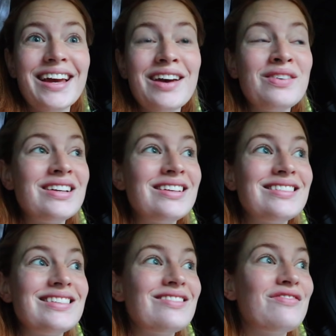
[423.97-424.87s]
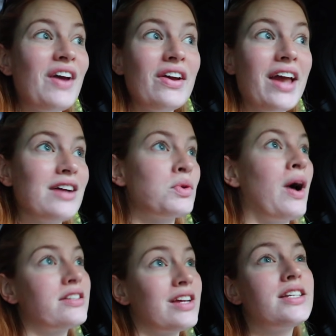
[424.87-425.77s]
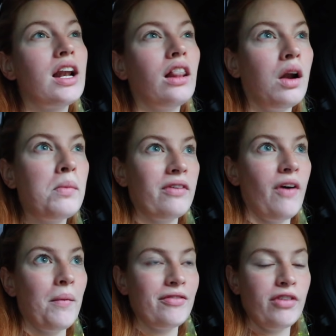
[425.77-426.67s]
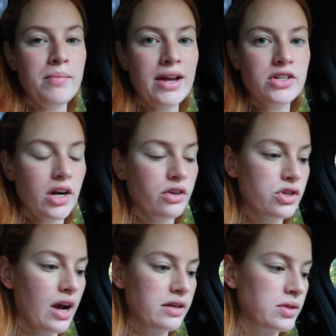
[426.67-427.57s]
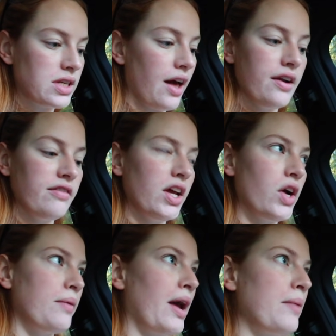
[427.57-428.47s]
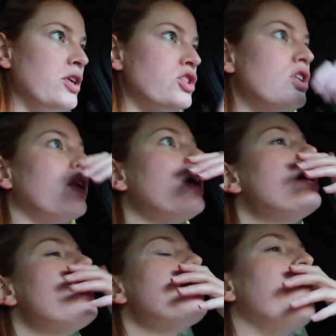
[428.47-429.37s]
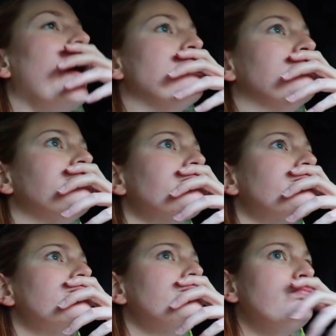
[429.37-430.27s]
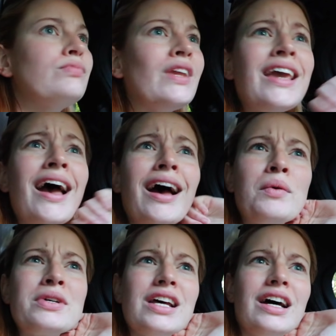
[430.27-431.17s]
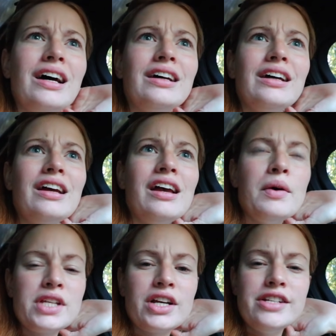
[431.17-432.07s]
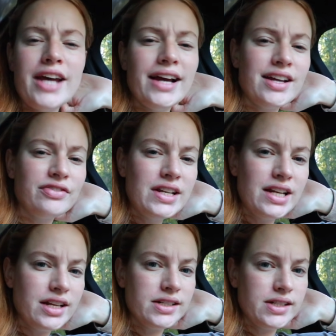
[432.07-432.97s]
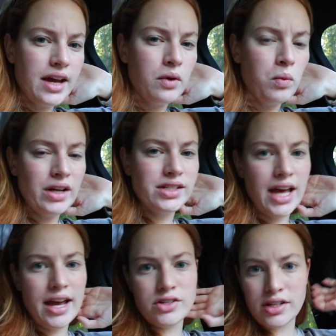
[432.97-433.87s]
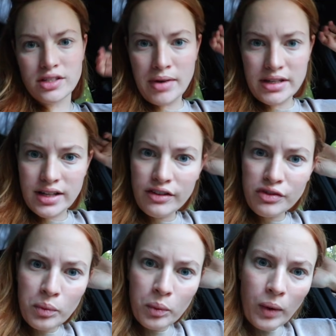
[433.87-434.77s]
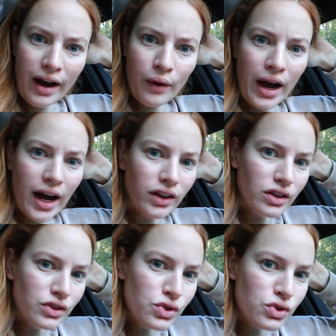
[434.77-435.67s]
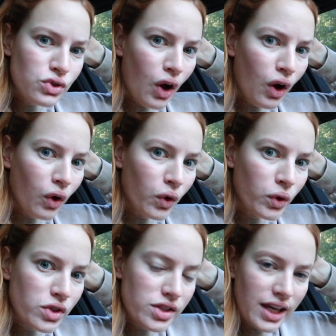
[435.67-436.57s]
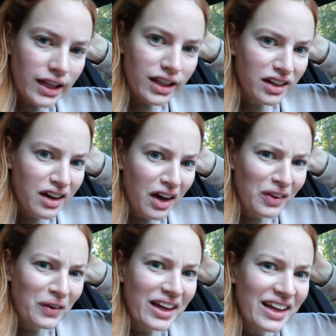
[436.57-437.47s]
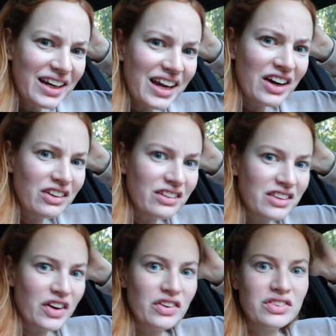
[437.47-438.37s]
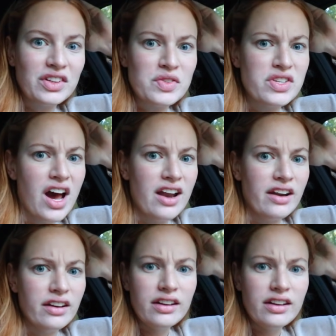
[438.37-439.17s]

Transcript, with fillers: It was very casual. Actually, I did a little bit of filming for the main channel, so you guys will see that in a video coming up here soon. But yeah, it was a it was a good day. I definitely needed to take one day just to myself, wow, I look so just like the coloring in here, there there's none.